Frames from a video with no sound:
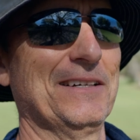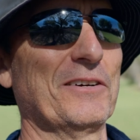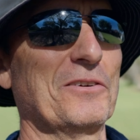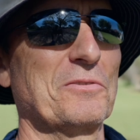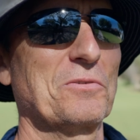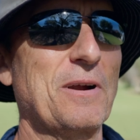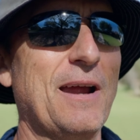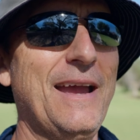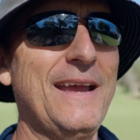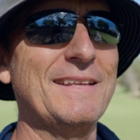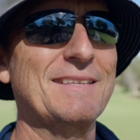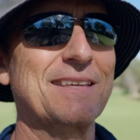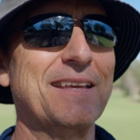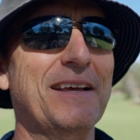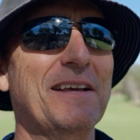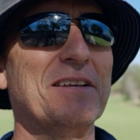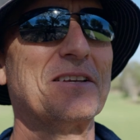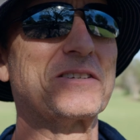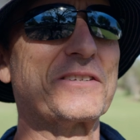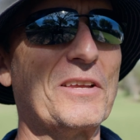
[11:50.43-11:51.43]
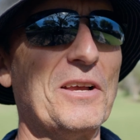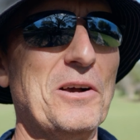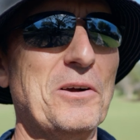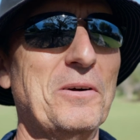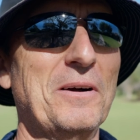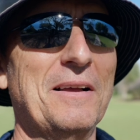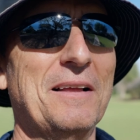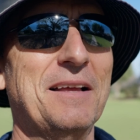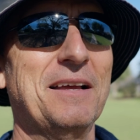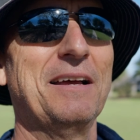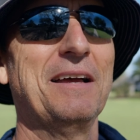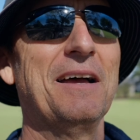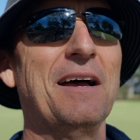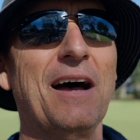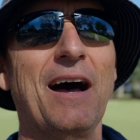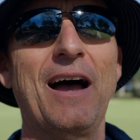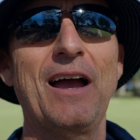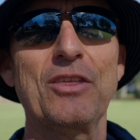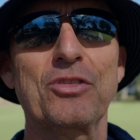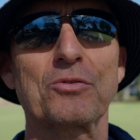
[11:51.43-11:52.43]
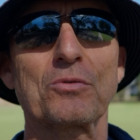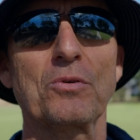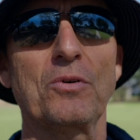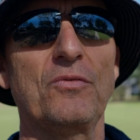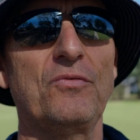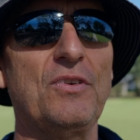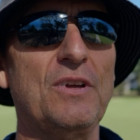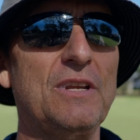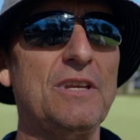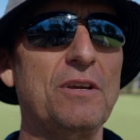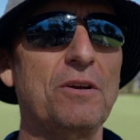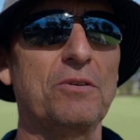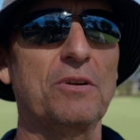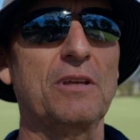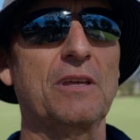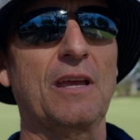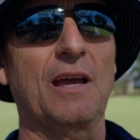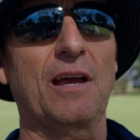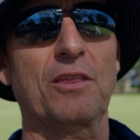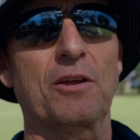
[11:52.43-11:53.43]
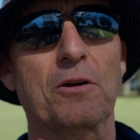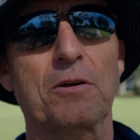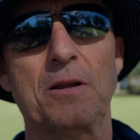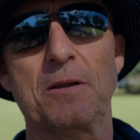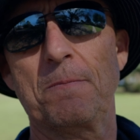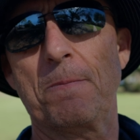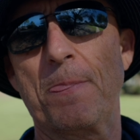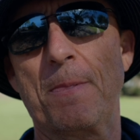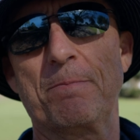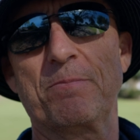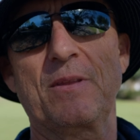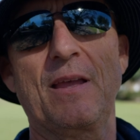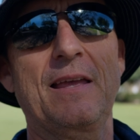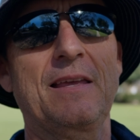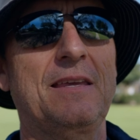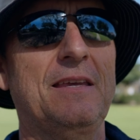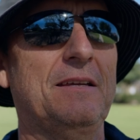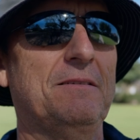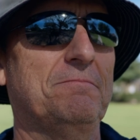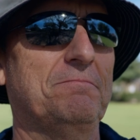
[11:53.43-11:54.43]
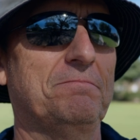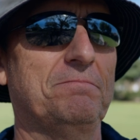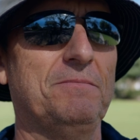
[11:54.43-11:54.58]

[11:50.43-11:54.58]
Right? So I throw a video together and I get,